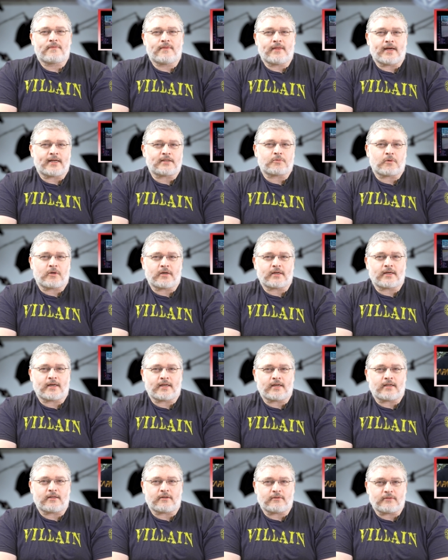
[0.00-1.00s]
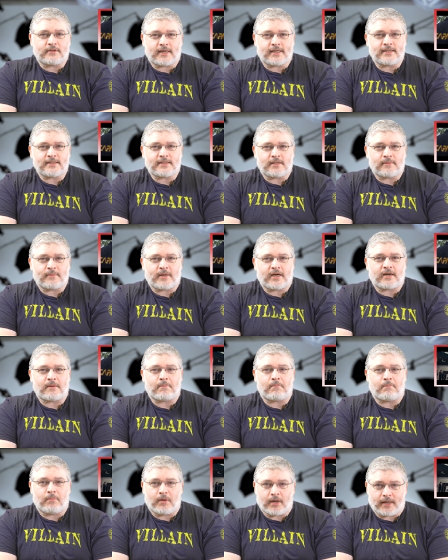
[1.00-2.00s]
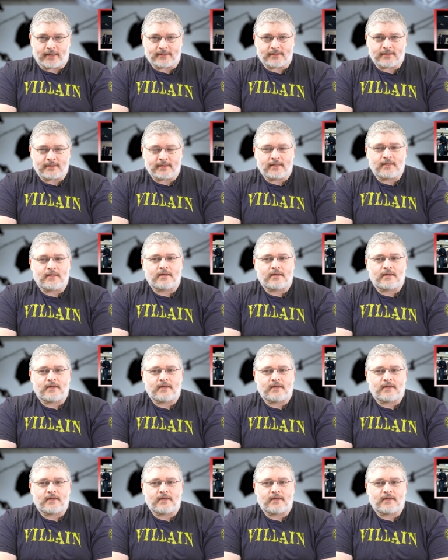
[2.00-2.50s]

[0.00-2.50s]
that's where I get a little dicey about it. But